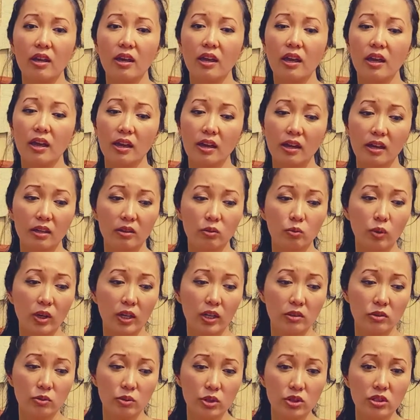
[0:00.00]
And what
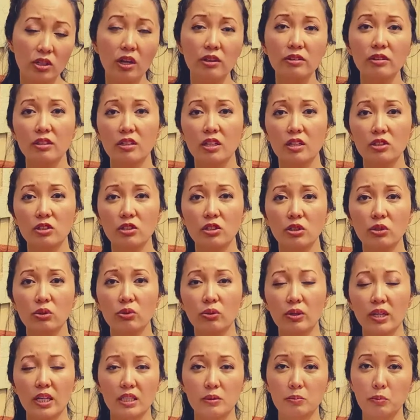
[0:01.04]
it resulted into
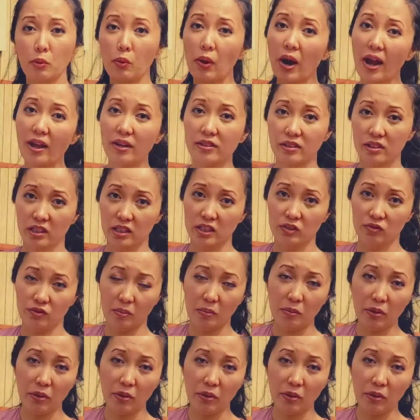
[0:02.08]
is paralysis from